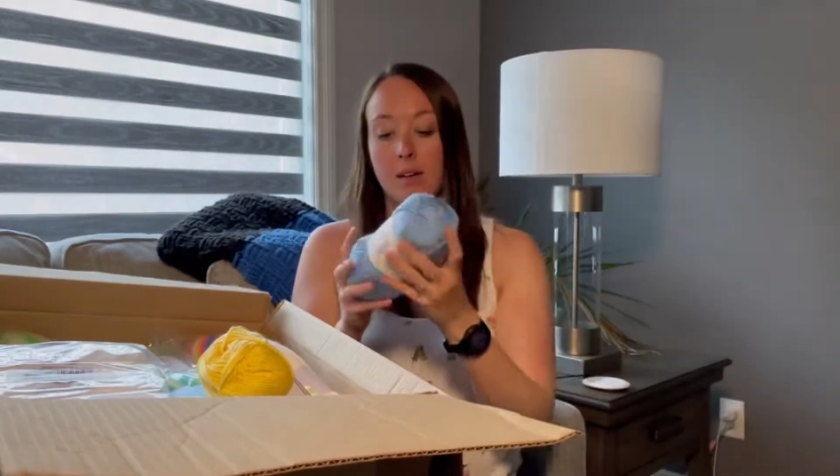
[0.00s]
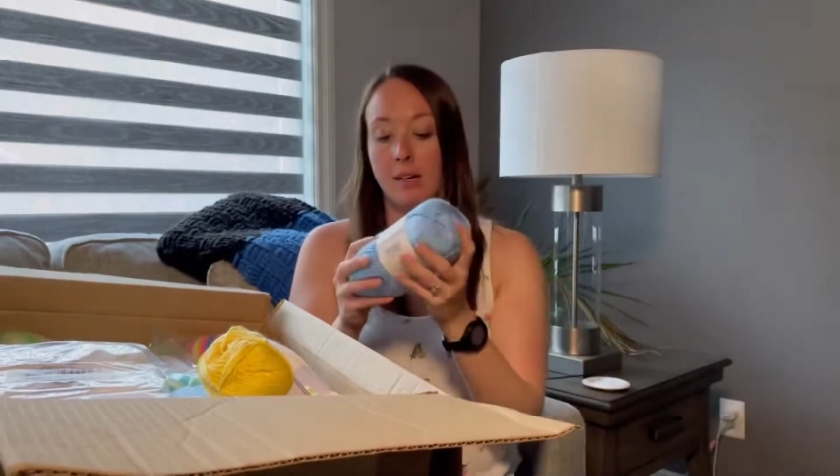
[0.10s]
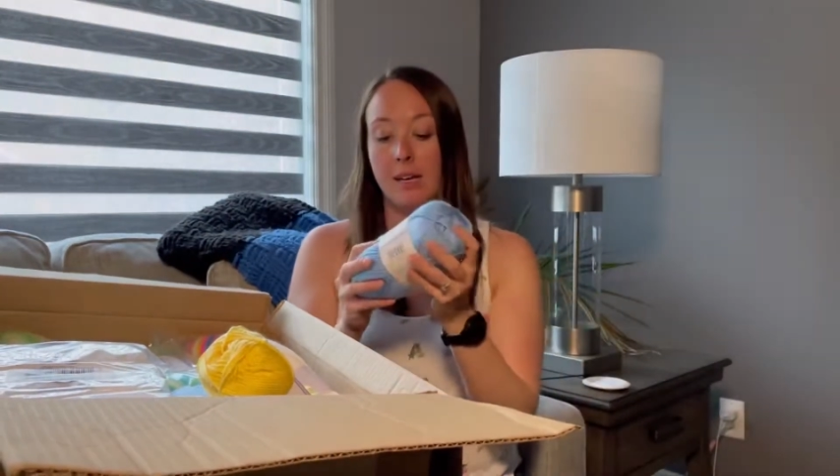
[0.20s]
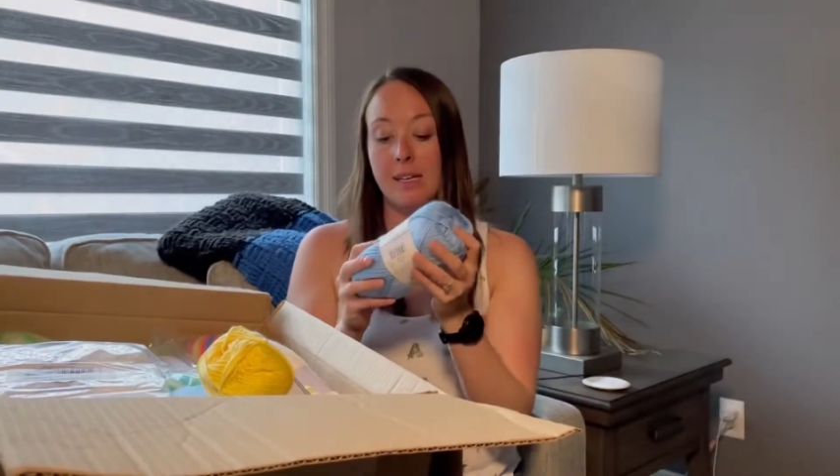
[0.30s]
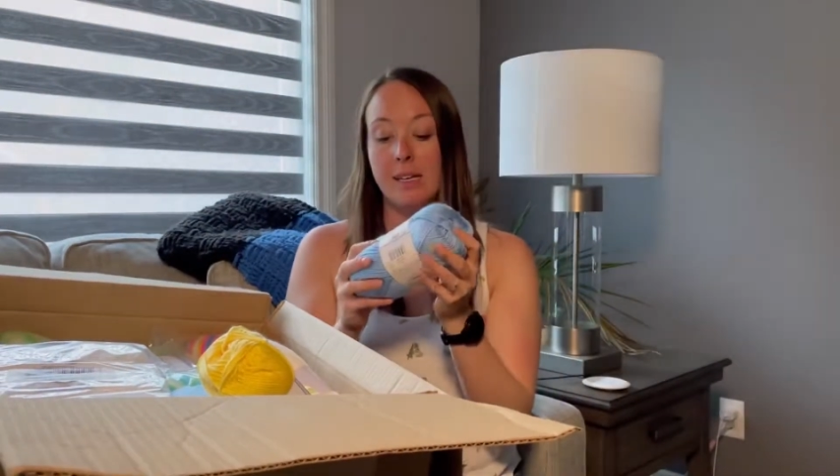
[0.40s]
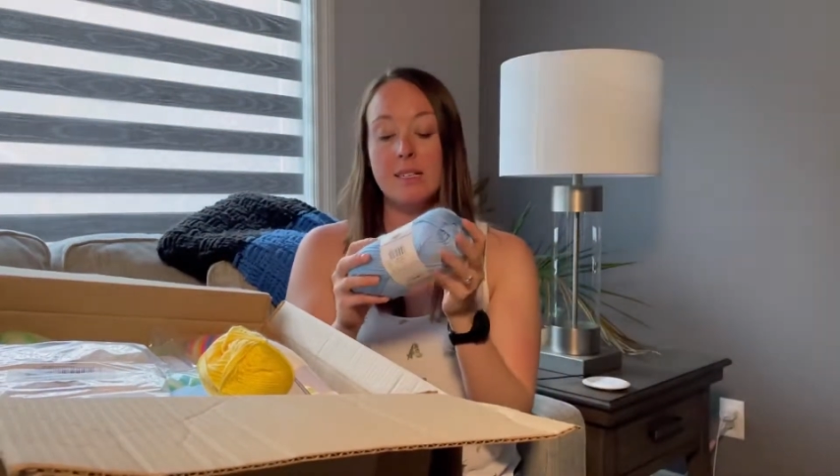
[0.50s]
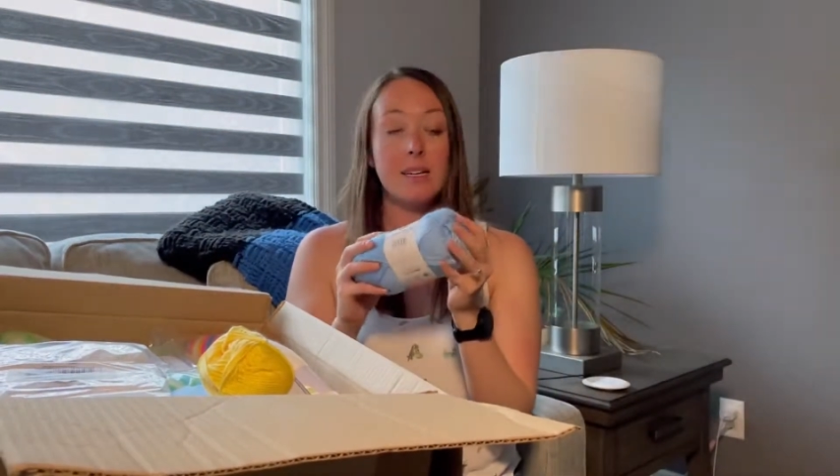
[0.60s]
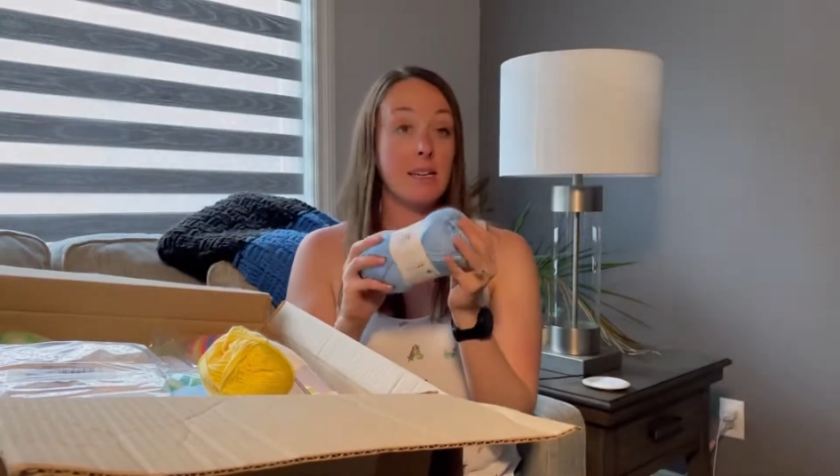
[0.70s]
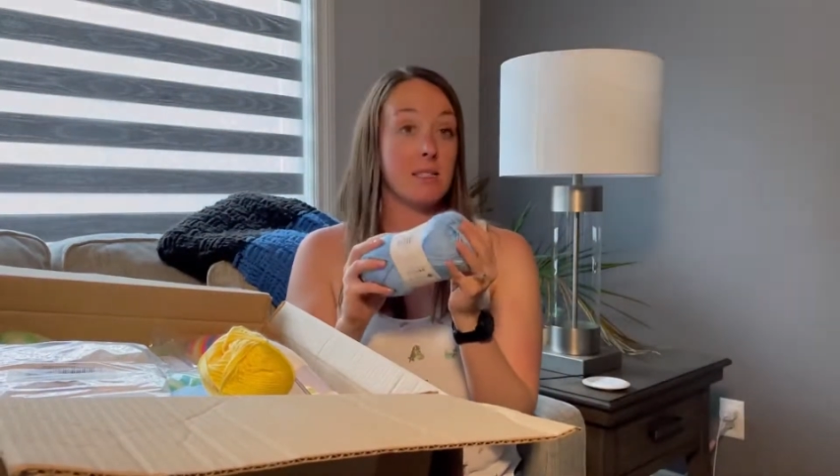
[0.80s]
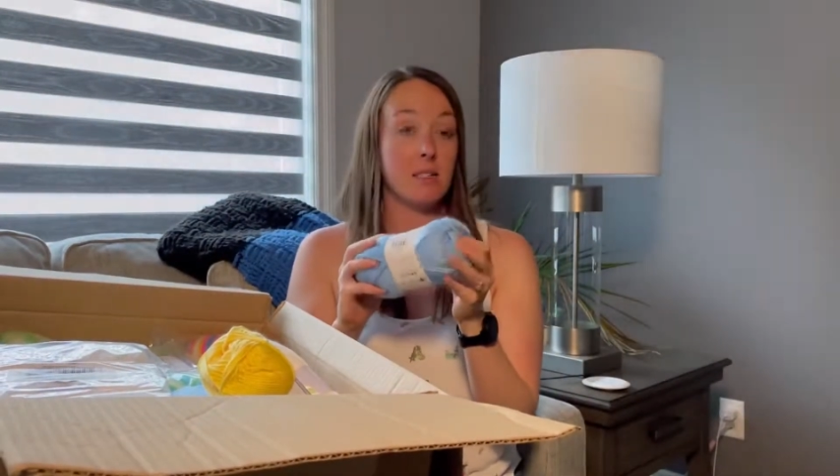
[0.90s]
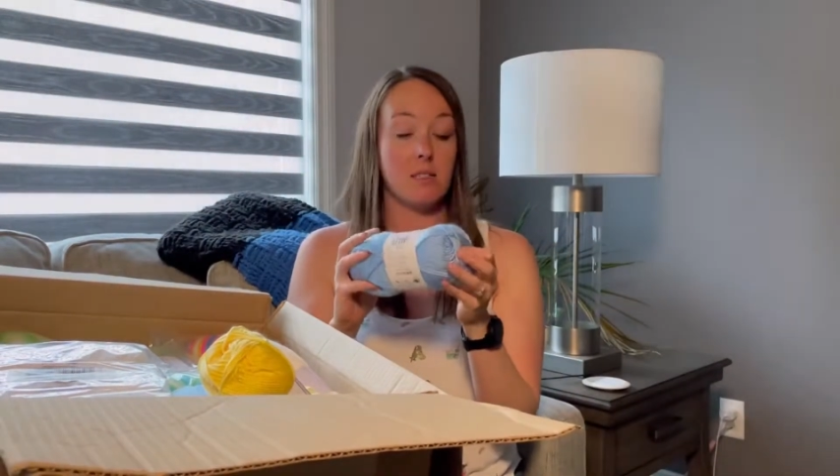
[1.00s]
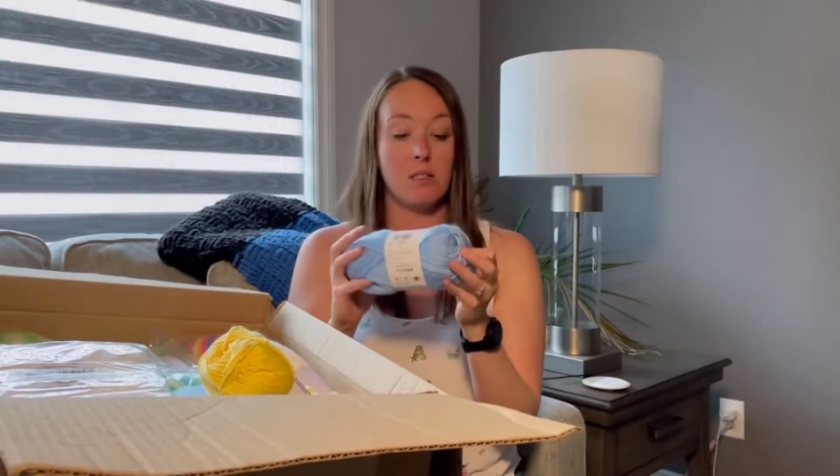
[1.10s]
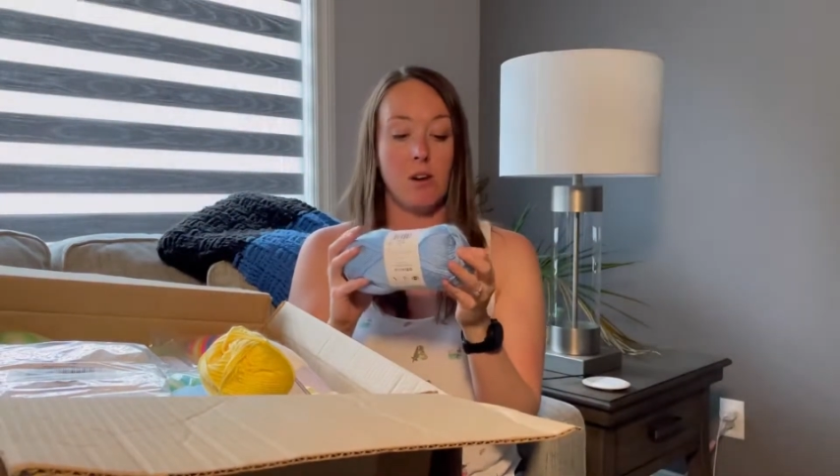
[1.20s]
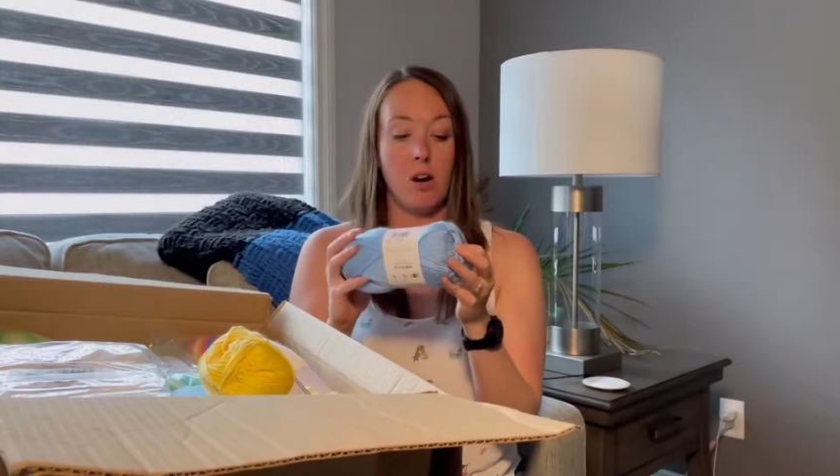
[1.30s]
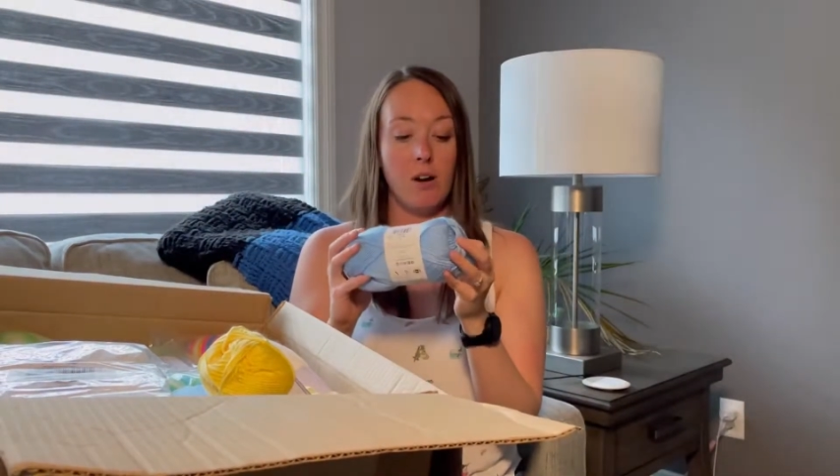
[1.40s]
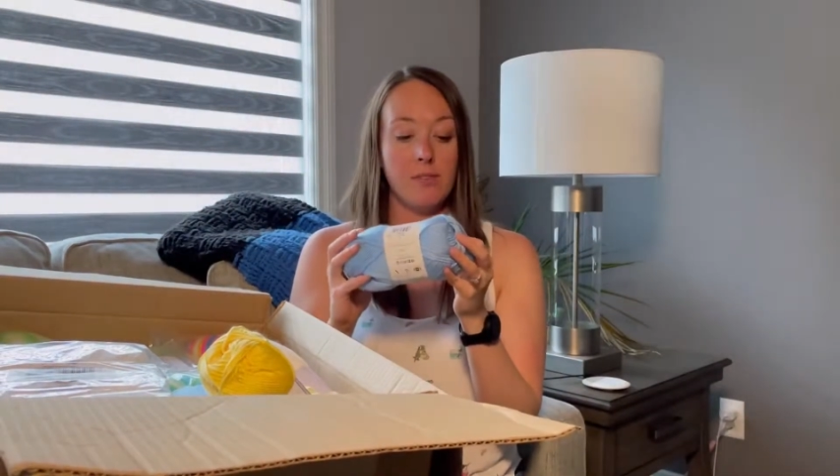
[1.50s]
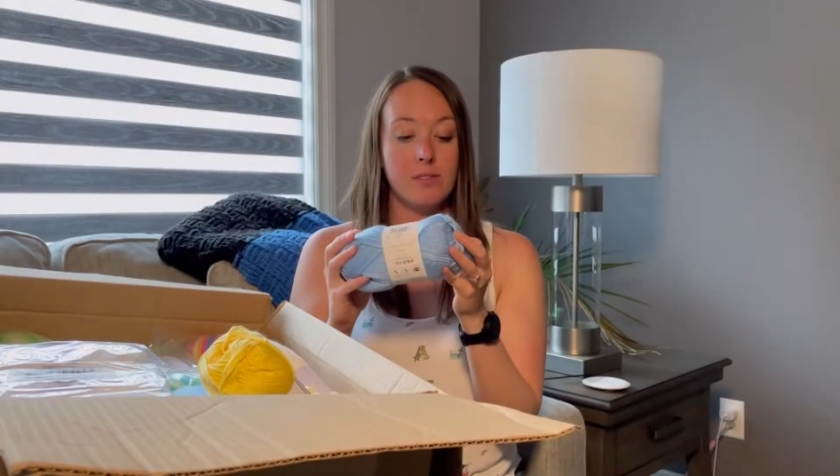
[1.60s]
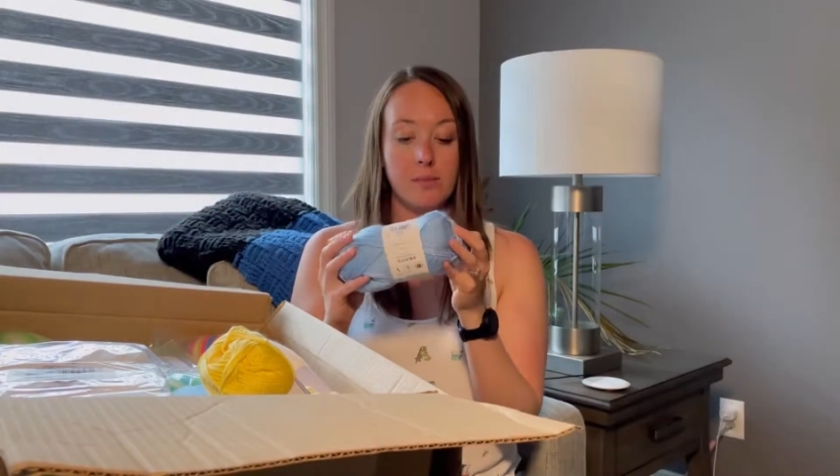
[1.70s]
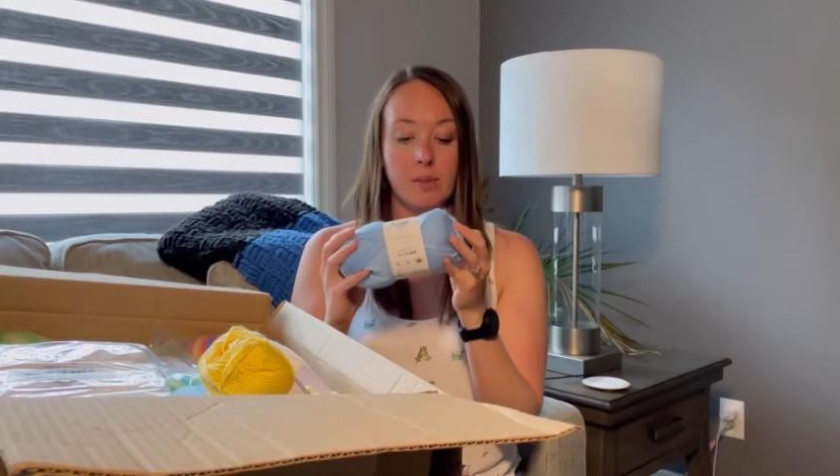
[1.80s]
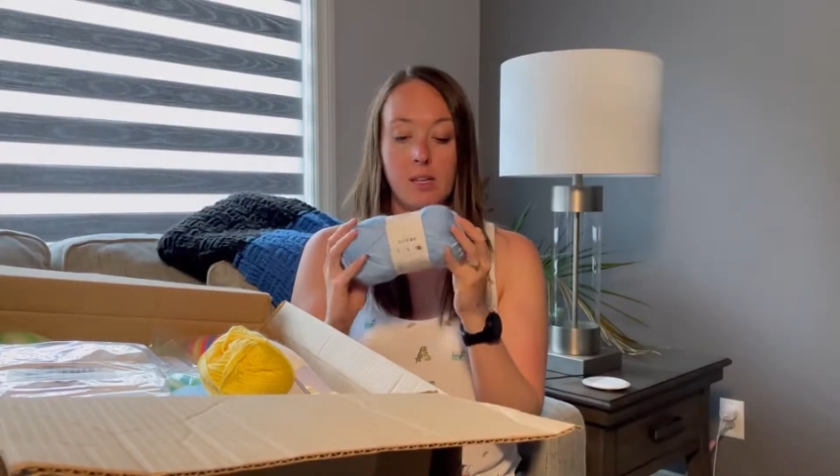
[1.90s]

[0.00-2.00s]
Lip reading: It is nice and soft,